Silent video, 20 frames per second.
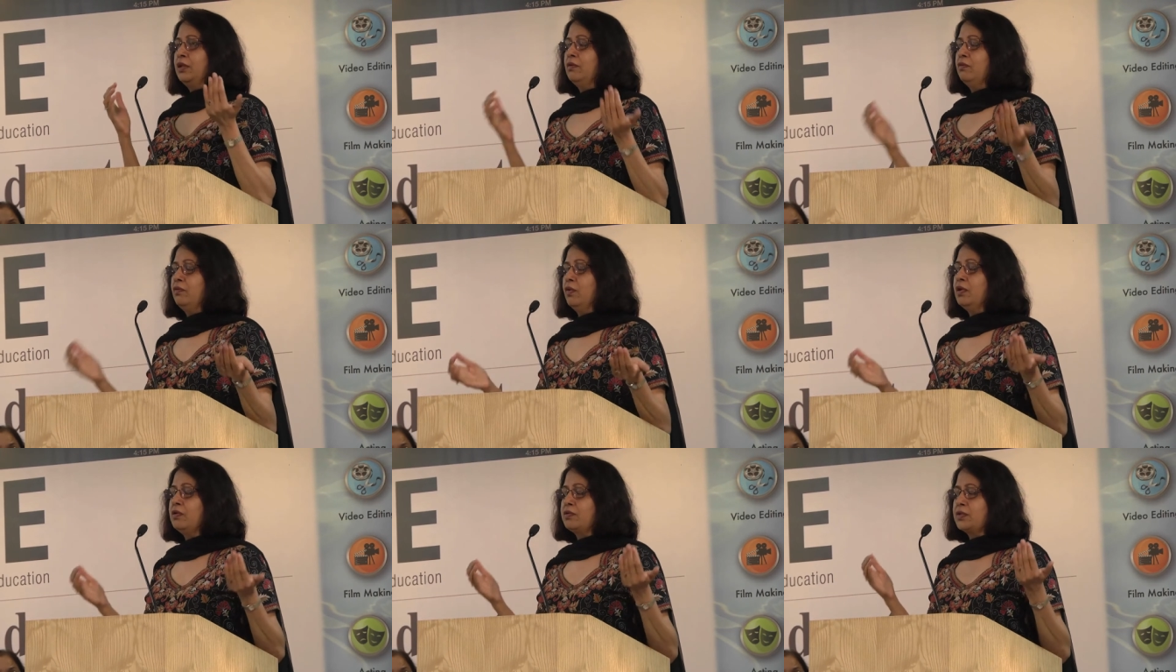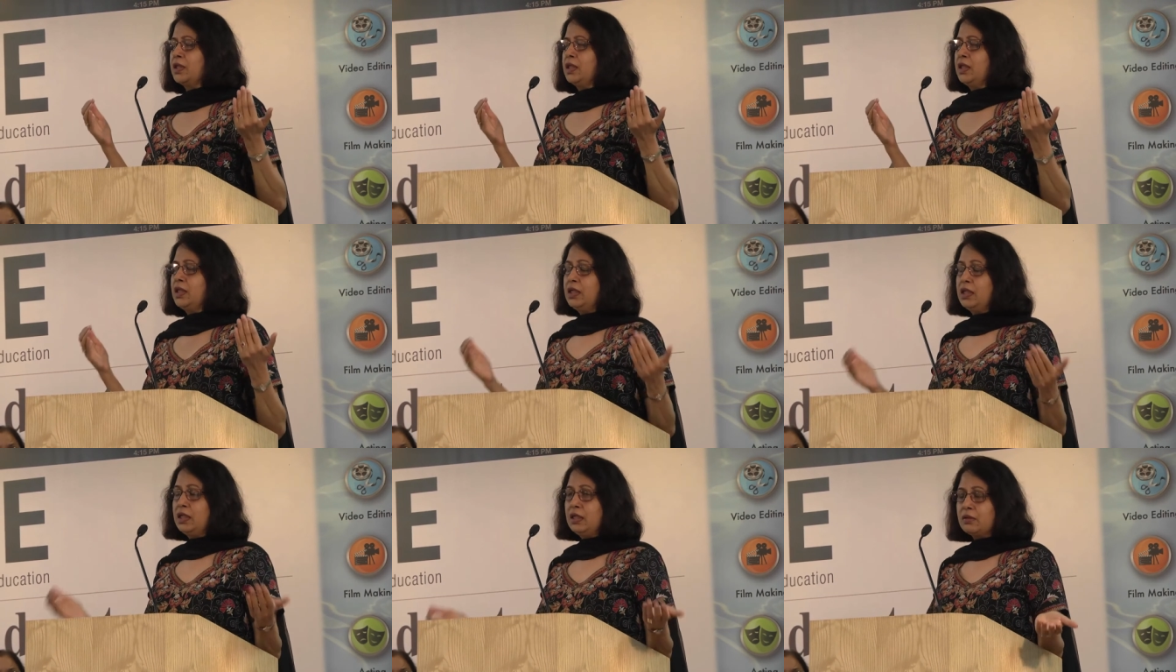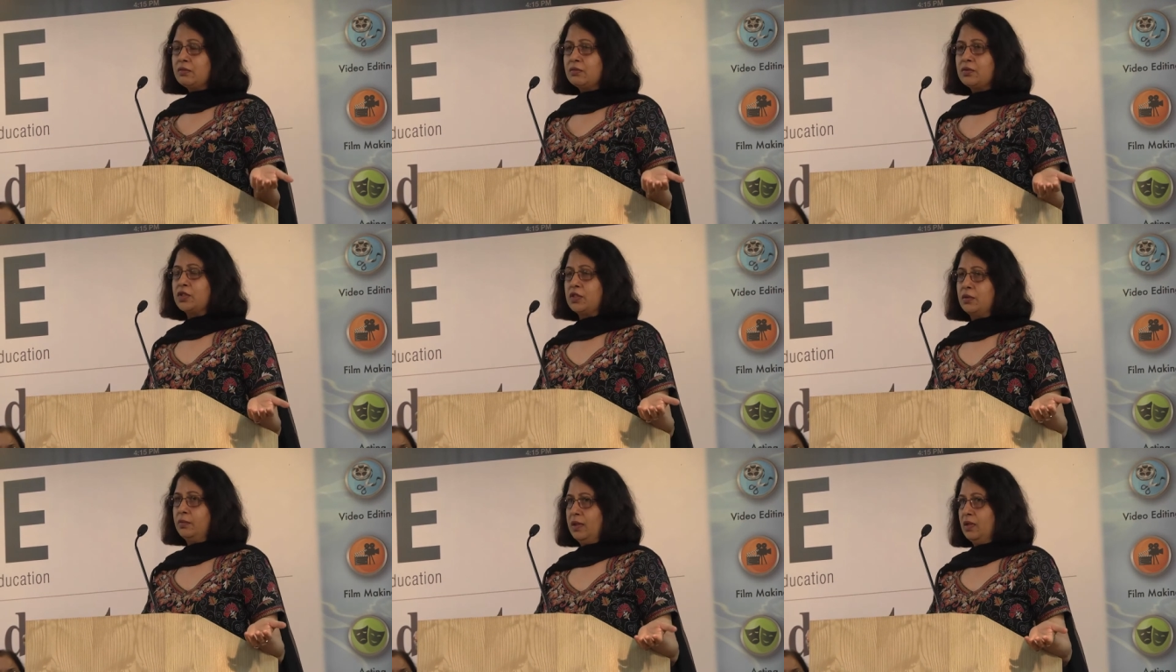involves
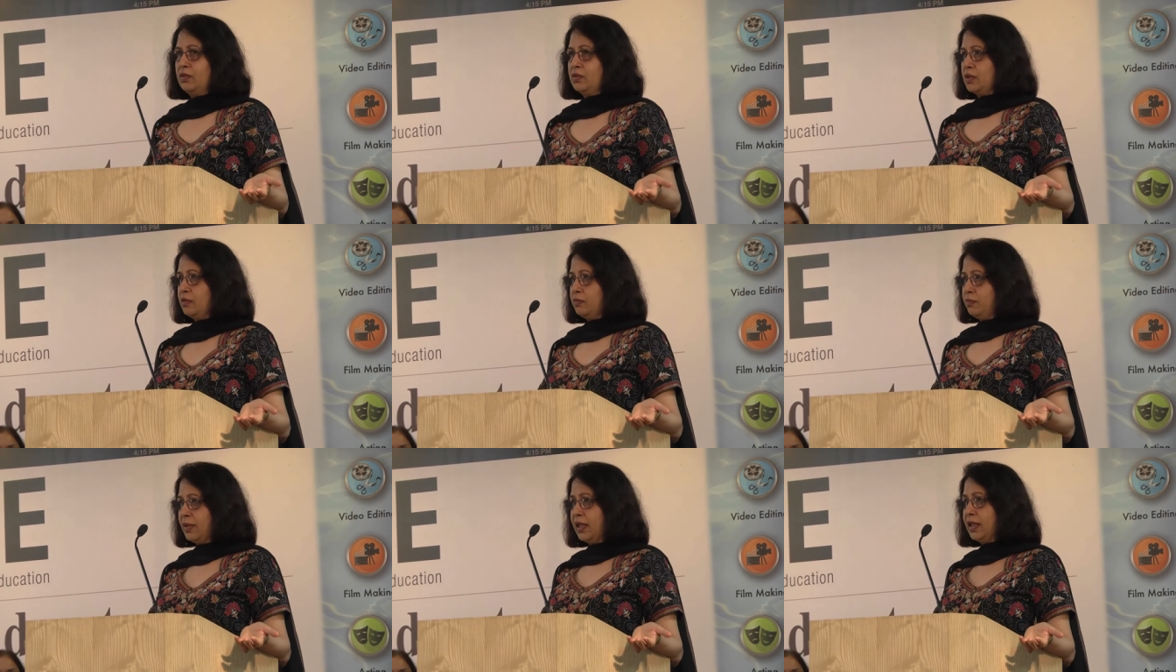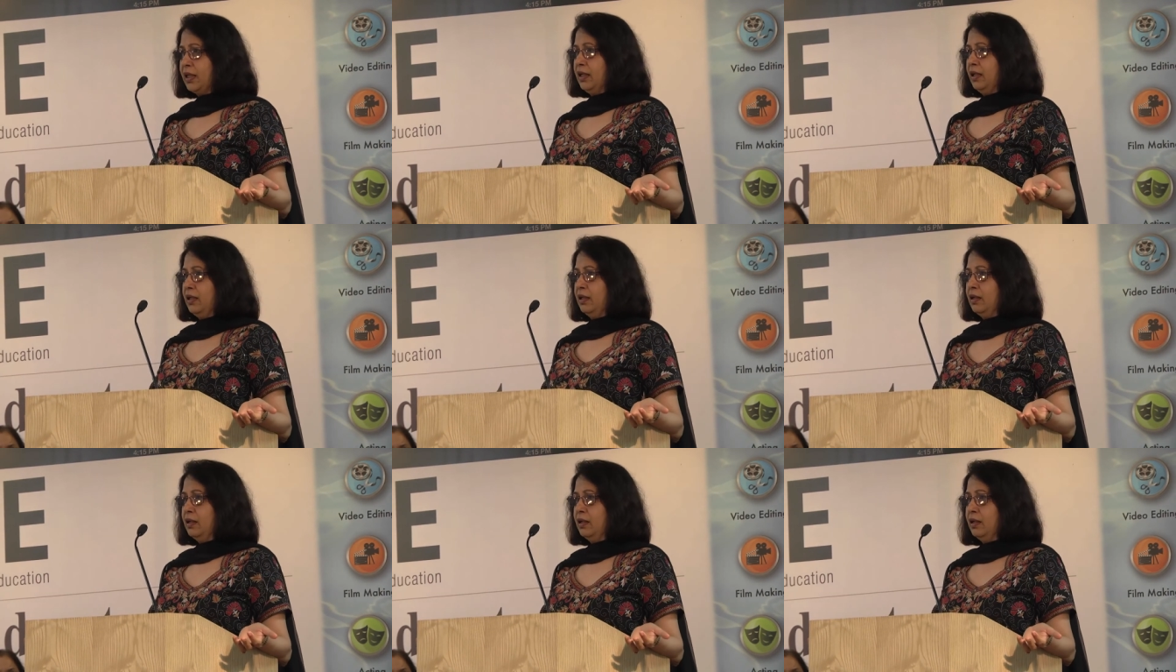huge amounts of money.